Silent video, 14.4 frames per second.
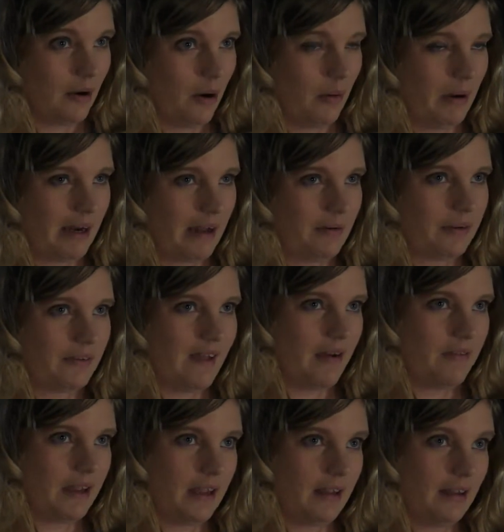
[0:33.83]
when I was
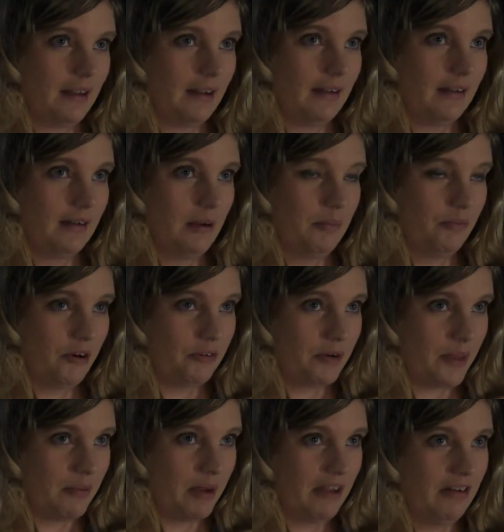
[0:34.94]
having
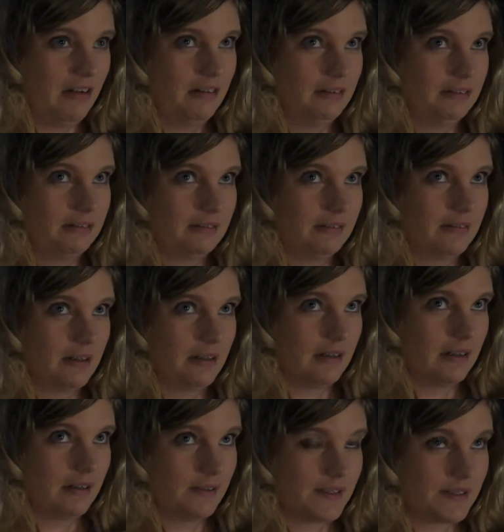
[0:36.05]
arrhythmia
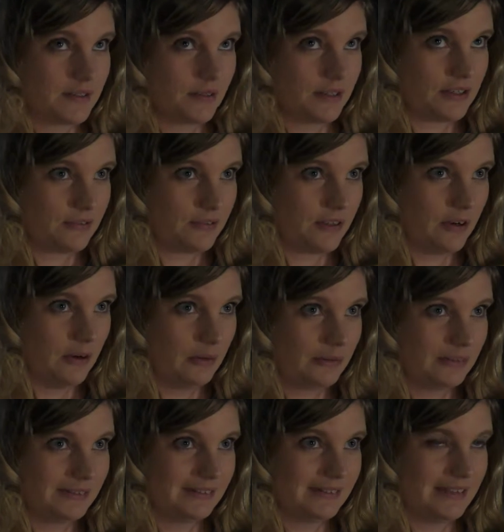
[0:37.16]
was so difficult
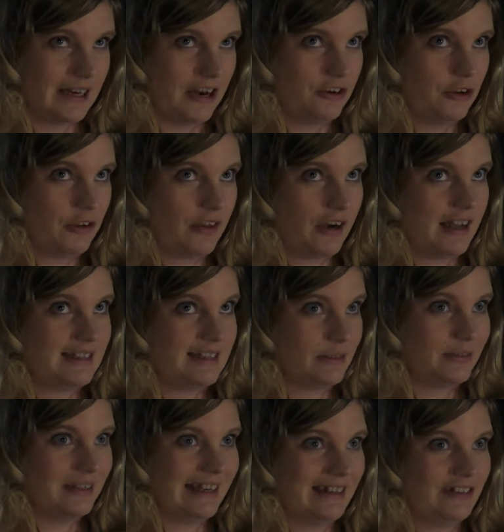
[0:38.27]
that I knew that I still
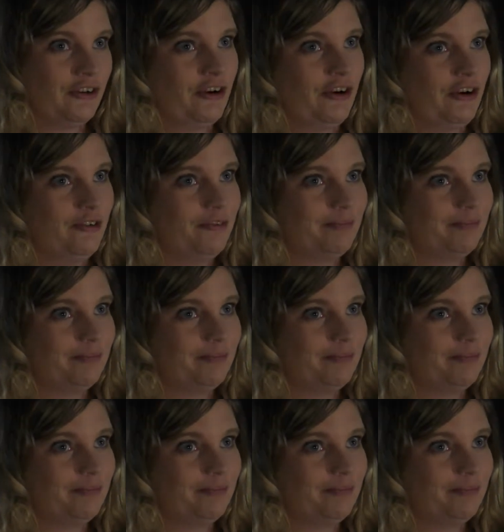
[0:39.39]
needed her.